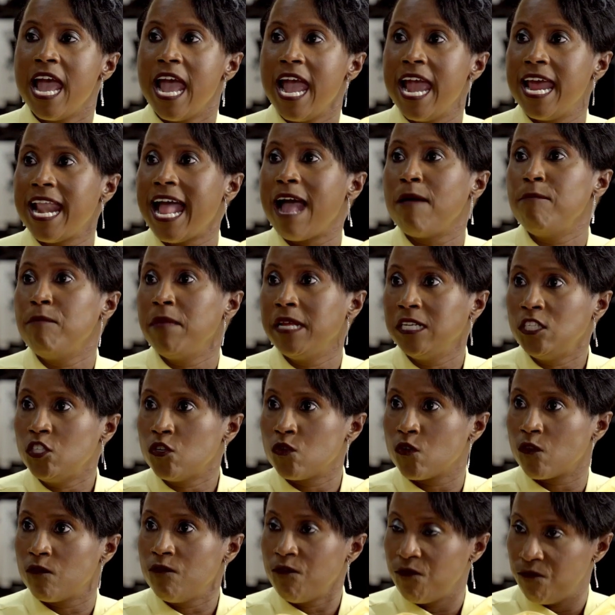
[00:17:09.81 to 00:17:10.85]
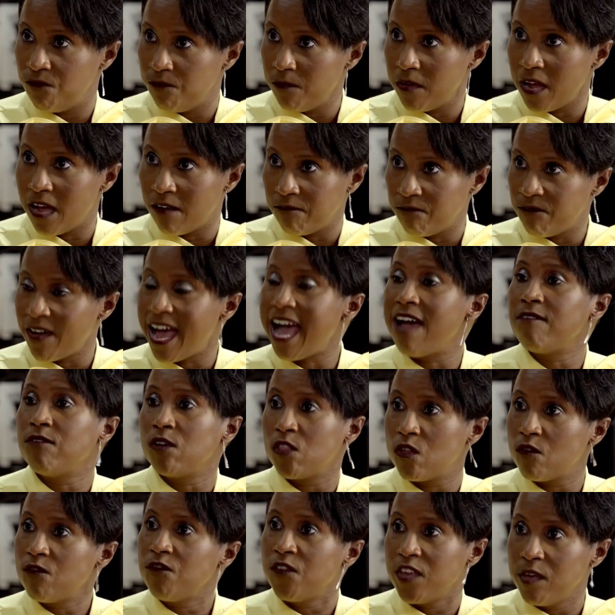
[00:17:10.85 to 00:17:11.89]
And I mentor 5
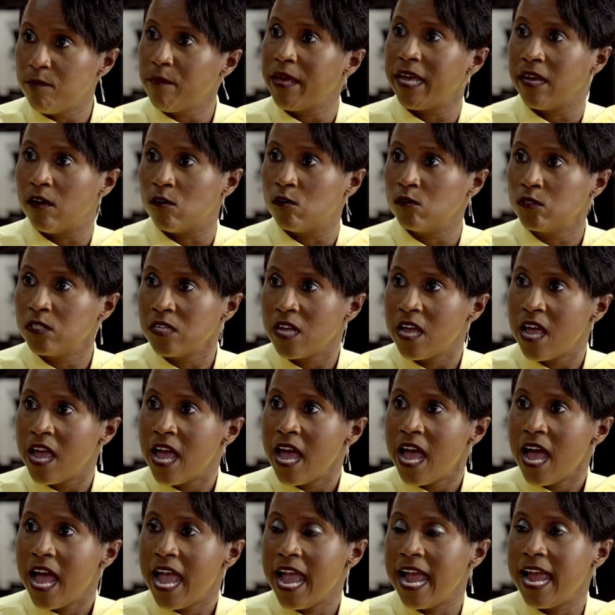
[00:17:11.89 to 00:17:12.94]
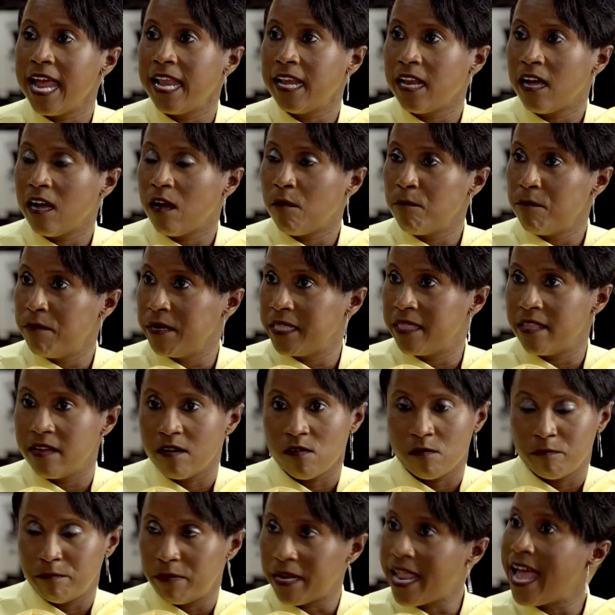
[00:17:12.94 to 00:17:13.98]
other females, and but
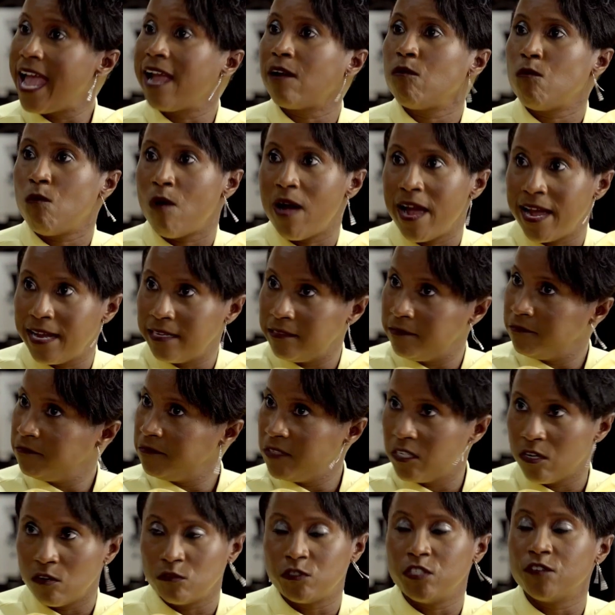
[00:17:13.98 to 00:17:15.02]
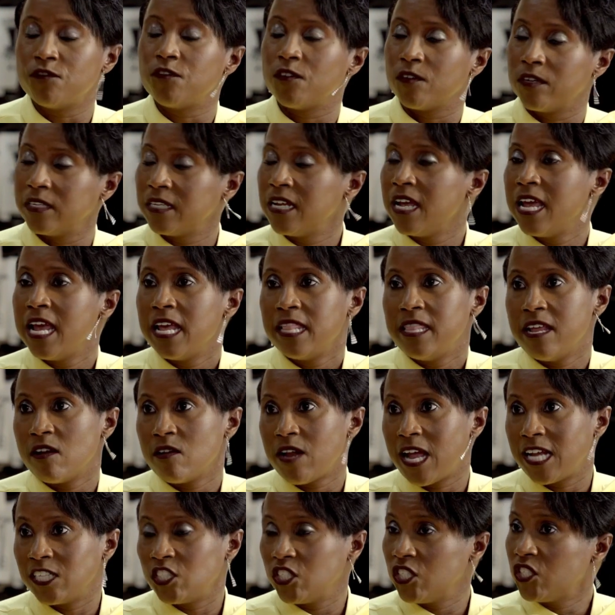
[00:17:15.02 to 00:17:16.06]
they're Black, white, you know, different. Mm-hmm. They're
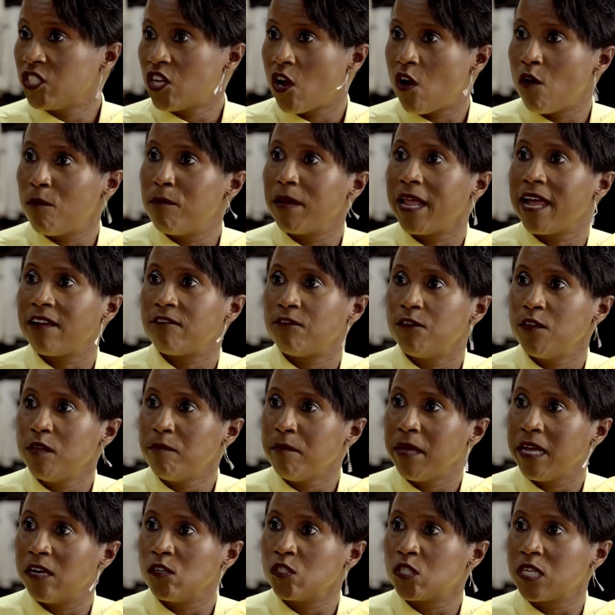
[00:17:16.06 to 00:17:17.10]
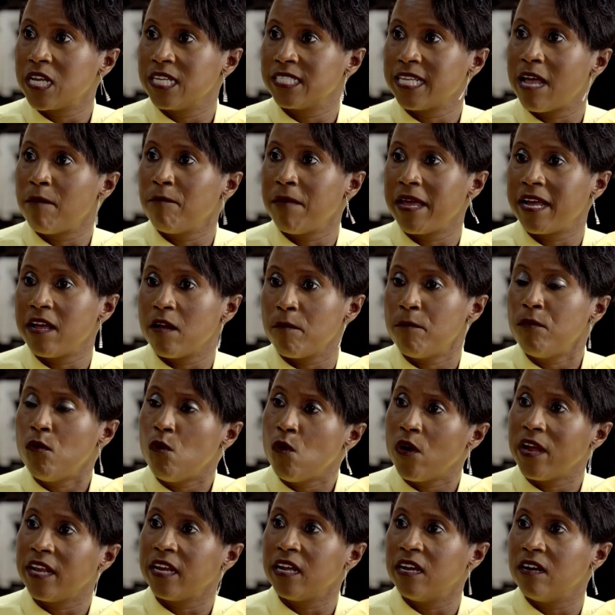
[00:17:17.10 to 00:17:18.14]
not just all Black females, because I make a
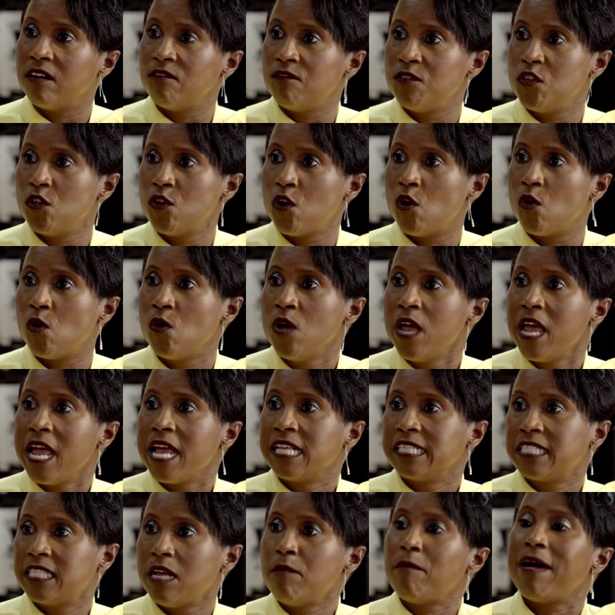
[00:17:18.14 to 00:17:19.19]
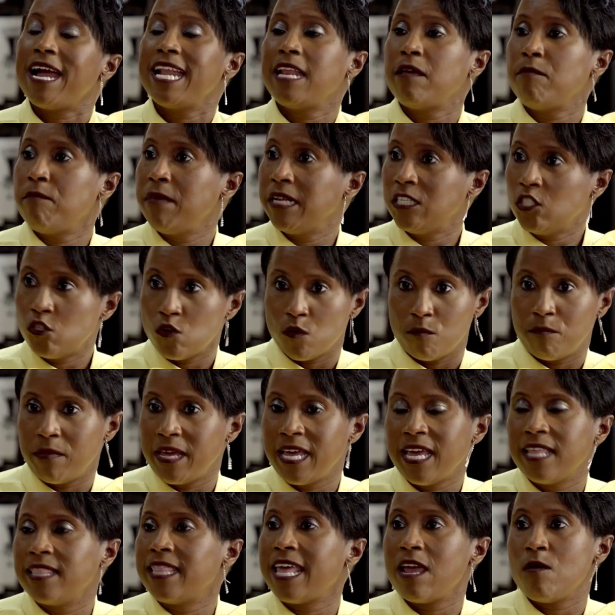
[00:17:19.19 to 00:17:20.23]
point of, you know, somebody mentored
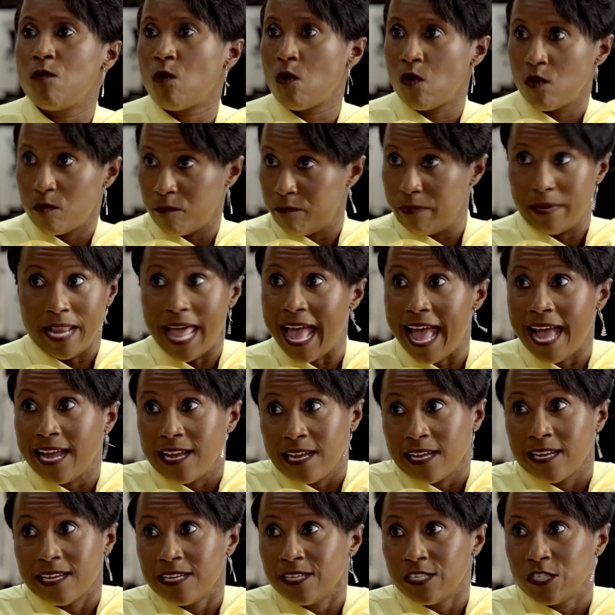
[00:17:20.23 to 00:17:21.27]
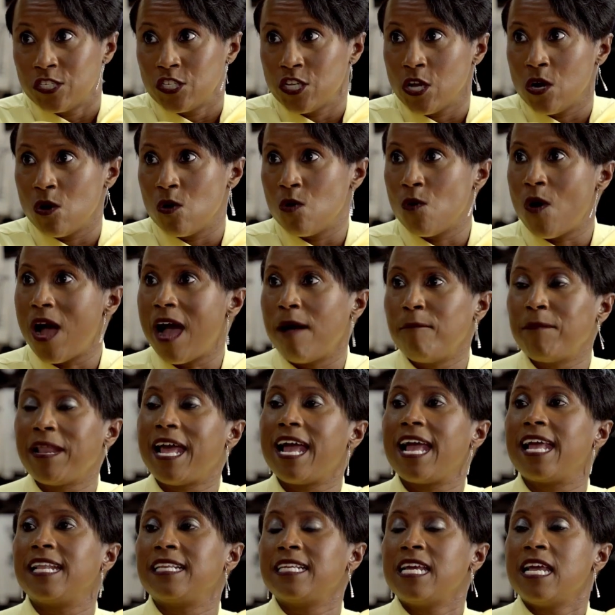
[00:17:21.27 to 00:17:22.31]
me and they weren't Black. So
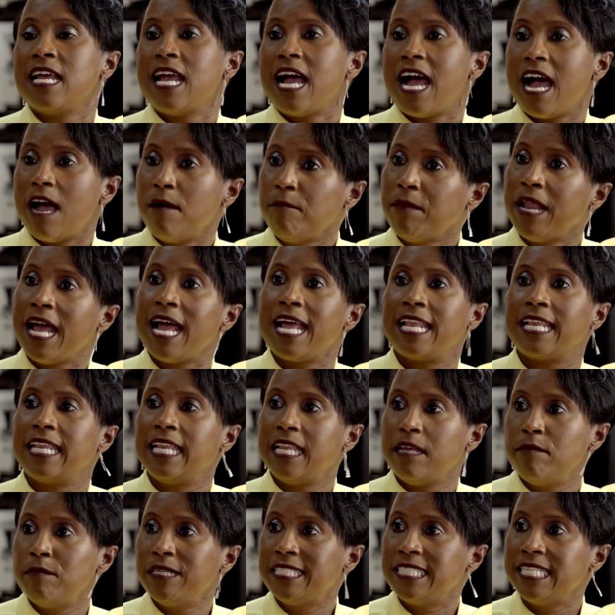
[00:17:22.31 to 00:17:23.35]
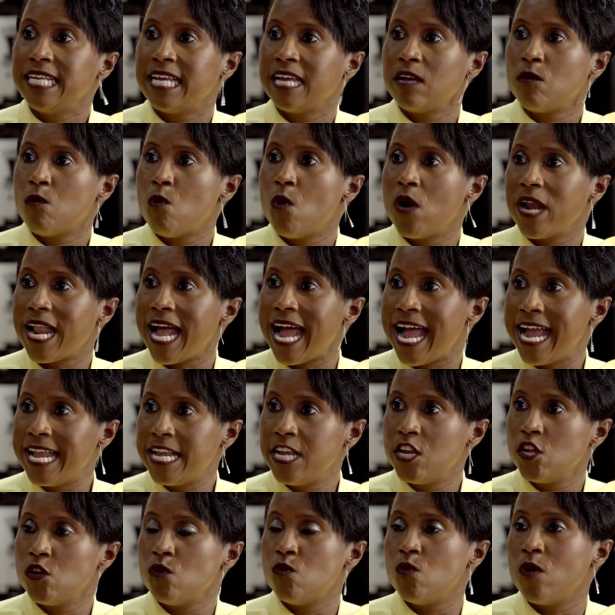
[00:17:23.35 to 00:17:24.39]
I'm not limiting what I
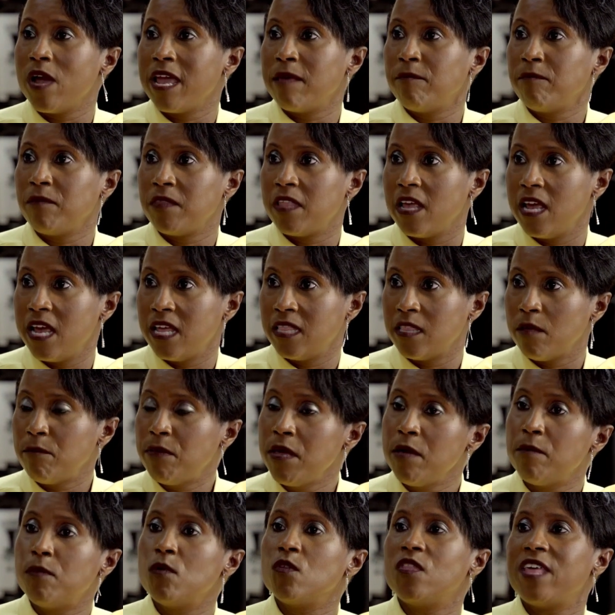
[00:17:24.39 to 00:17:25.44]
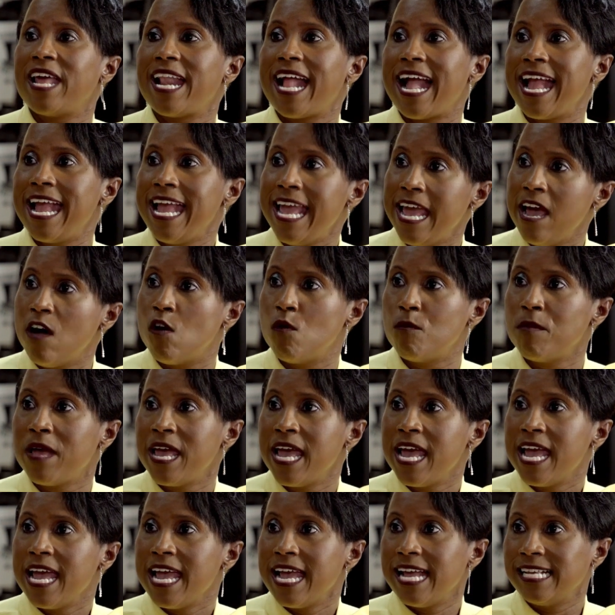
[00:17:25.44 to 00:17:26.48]
do and the people that I help
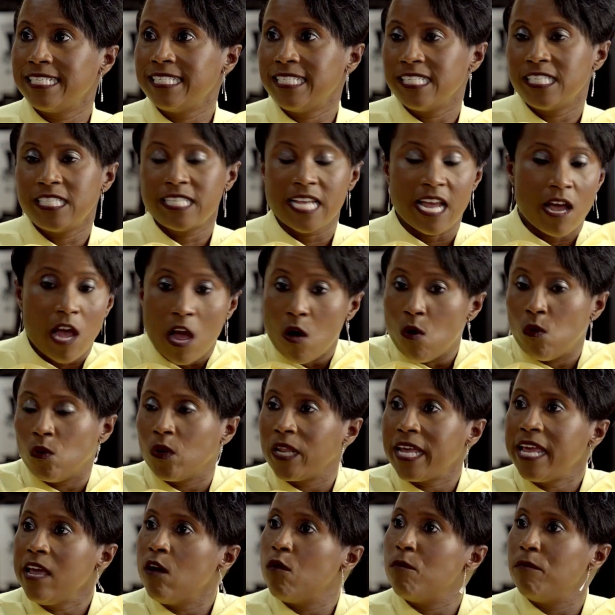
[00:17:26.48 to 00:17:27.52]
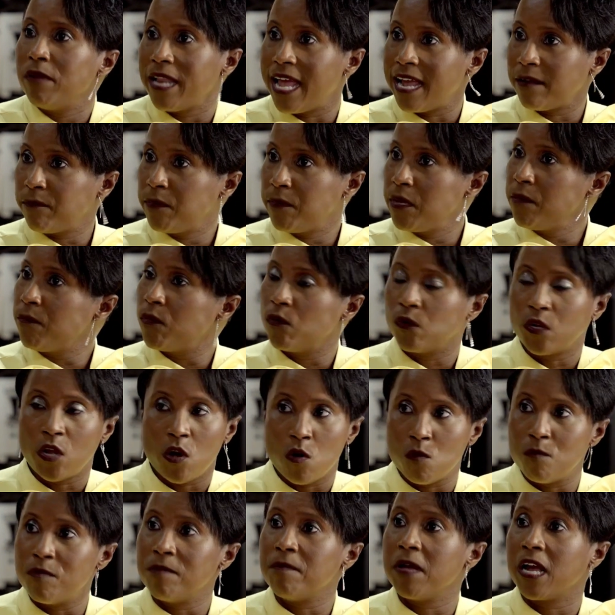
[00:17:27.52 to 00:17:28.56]
as to say I only help Black people.
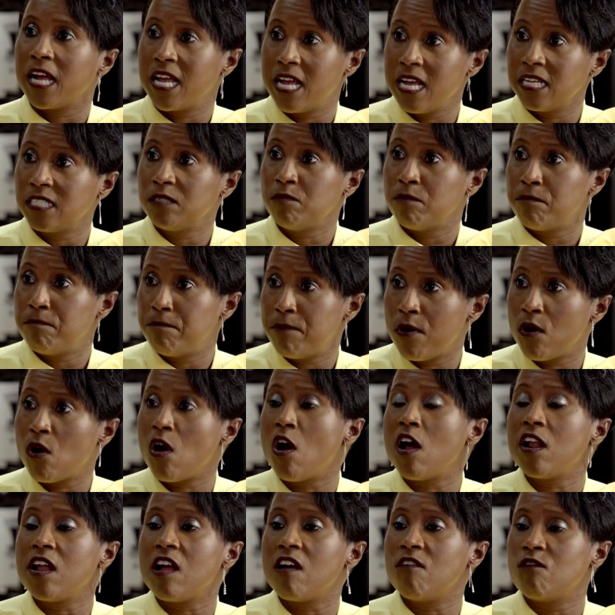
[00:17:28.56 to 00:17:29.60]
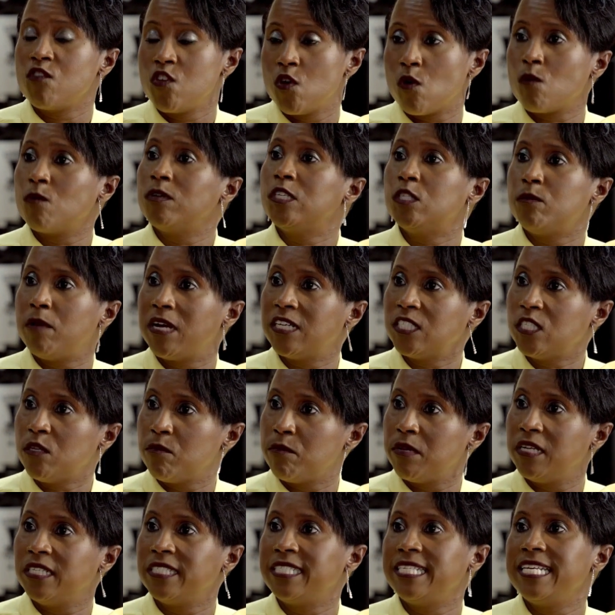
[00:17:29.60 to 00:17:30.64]
No, because part of your
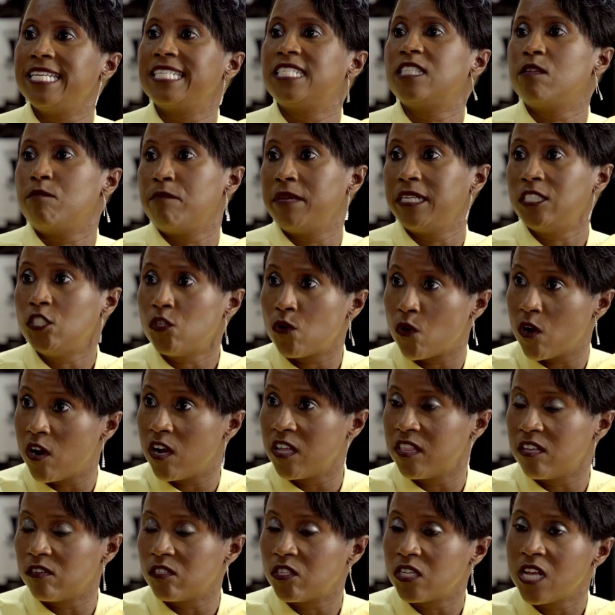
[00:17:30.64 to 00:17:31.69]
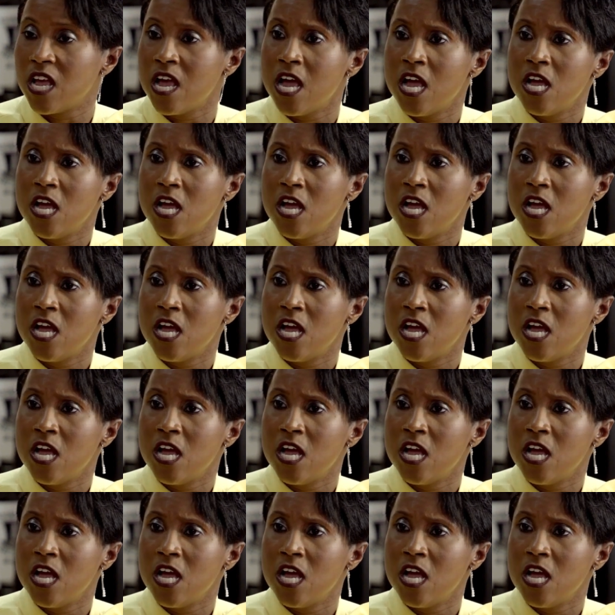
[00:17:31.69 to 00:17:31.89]
responsibility is to mentor others.